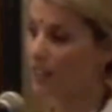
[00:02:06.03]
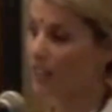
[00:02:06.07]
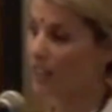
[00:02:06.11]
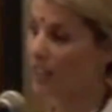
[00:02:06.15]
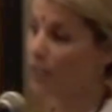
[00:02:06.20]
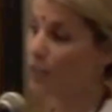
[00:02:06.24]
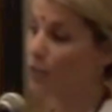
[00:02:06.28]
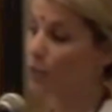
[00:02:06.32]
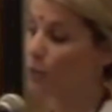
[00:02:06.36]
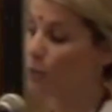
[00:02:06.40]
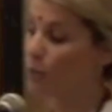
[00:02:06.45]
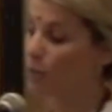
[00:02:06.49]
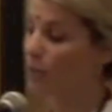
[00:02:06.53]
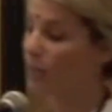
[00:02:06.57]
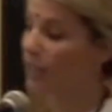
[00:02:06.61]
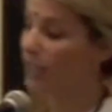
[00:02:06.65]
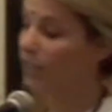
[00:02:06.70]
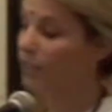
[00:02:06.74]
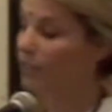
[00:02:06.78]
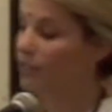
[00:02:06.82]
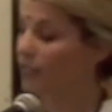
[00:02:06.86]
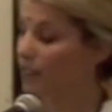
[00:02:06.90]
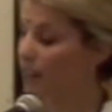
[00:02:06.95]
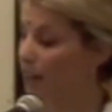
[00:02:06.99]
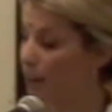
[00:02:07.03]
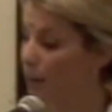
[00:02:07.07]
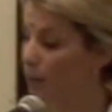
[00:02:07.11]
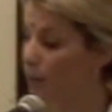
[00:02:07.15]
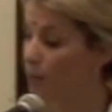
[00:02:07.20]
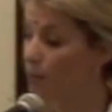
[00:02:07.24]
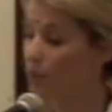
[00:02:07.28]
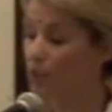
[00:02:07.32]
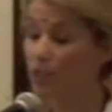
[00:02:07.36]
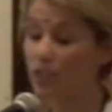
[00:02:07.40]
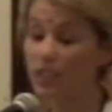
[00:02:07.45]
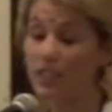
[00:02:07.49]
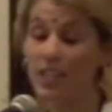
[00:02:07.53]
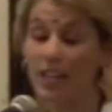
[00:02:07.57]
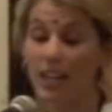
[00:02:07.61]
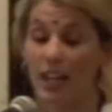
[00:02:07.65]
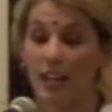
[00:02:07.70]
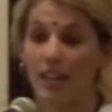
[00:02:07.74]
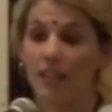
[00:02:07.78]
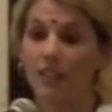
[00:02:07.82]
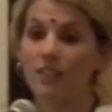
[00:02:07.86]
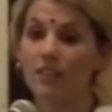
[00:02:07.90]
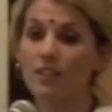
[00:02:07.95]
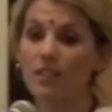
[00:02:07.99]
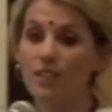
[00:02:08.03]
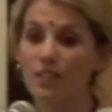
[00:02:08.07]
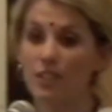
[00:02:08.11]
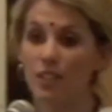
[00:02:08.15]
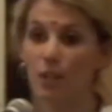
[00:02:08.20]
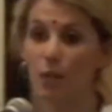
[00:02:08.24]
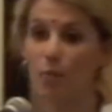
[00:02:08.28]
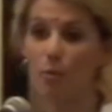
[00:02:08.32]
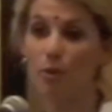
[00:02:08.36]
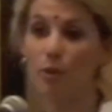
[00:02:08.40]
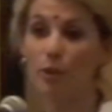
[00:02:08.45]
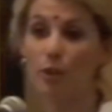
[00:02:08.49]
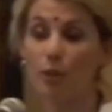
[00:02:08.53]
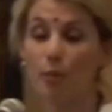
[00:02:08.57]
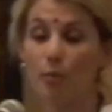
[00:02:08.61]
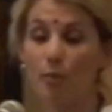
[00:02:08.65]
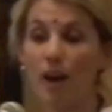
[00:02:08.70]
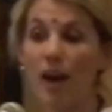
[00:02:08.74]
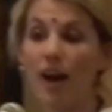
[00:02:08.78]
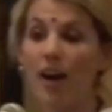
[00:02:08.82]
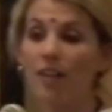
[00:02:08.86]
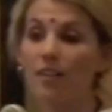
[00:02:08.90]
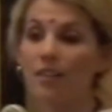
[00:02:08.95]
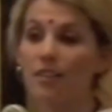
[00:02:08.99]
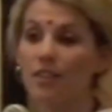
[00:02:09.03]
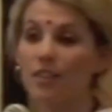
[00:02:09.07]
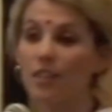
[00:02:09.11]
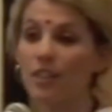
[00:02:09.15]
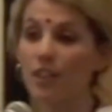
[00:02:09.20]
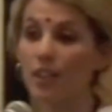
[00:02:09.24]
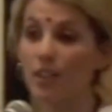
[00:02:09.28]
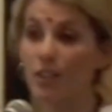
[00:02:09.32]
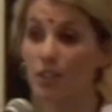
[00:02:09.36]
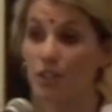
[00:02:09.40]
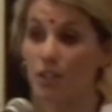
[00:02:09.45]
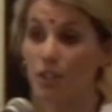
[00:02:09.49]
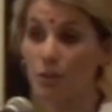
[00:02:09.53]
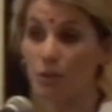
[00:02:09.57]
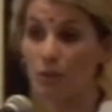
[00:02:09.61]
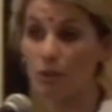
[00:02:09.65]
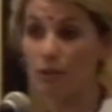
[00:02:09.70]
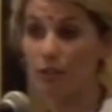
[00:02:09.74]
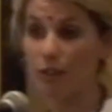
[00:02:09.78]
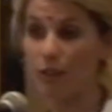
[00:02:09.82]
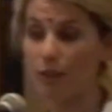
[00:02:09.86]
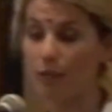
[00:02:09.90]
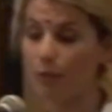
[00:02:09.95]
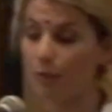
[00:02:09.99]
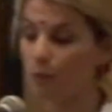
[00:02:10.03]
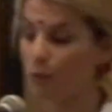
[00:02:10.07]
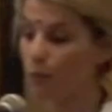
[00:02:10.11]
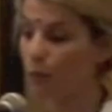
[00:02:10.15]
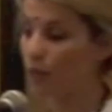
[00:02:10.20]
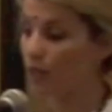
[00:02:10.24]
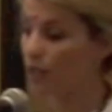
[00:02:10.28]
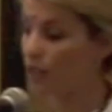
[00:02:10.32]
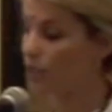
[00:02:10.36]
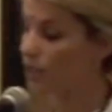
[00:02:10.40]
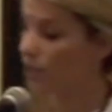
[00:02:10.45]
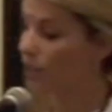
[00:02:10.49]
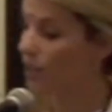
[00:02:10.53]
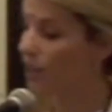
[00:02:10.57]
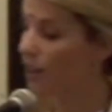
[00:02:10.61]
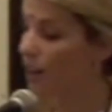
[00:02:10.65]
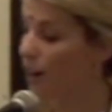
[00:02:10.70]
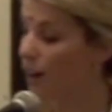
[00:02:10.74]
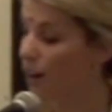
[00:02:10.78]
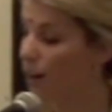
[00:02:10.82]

Hindus believe to take the ceremonial bath in the Ganges River, which